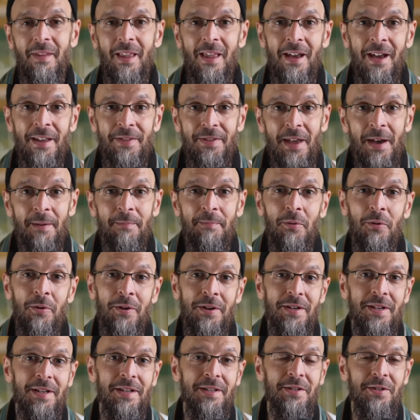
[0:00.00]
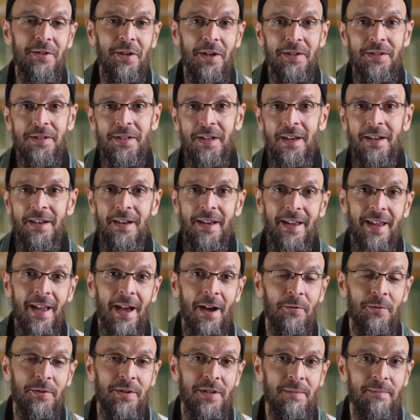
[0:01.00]
At that point, it's just an
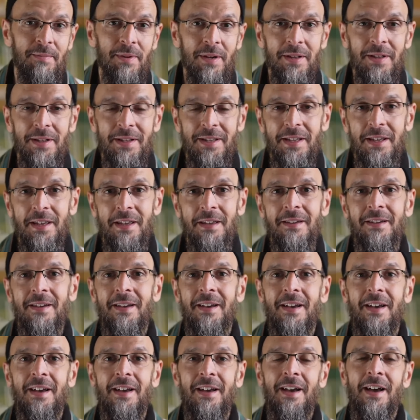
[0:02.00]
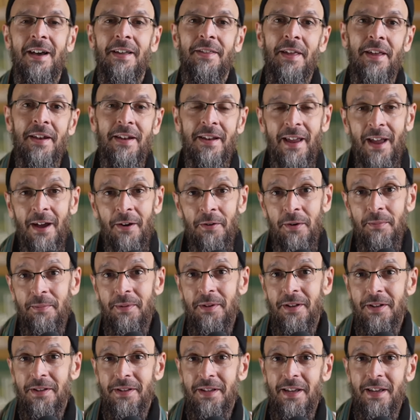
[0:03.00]
accountability. And that
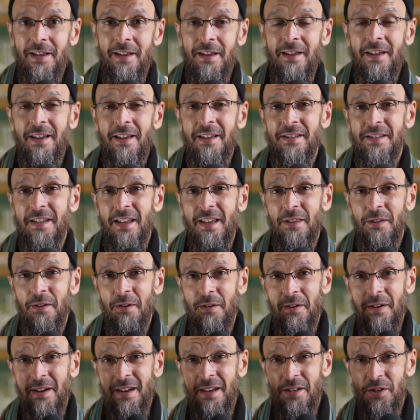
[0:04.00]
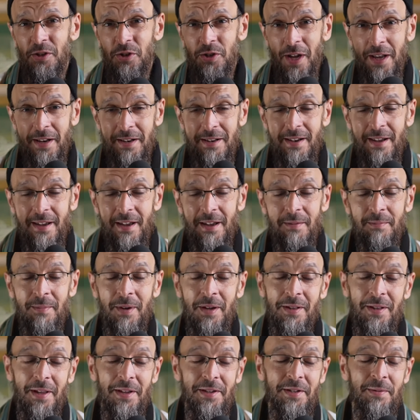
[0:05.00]
accountability is either in Jannah, and may
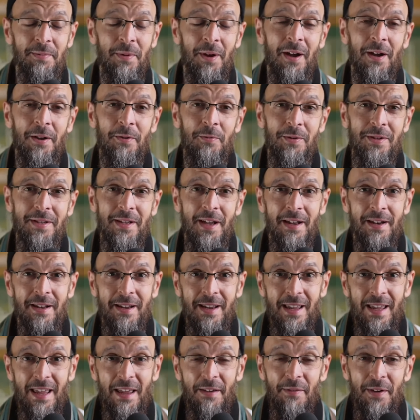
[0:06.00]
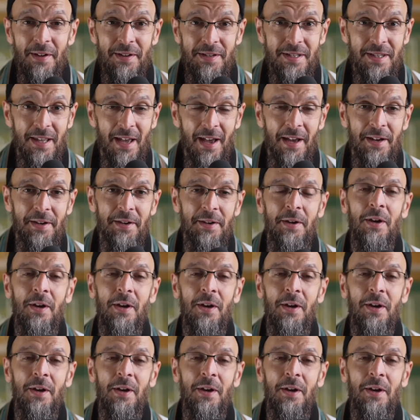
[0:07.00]
Allah subhanahu wa ta'ala give us that,